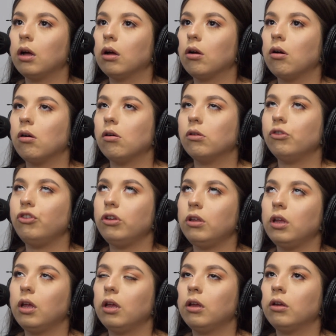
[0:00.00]
called
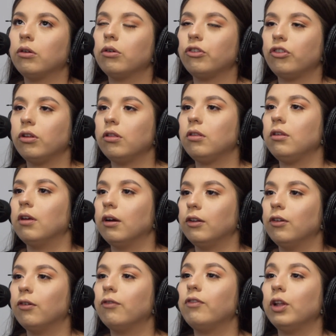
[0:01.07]
GTA Christians Young
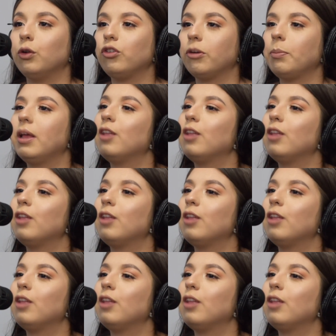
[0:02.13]
Adult Fellowship.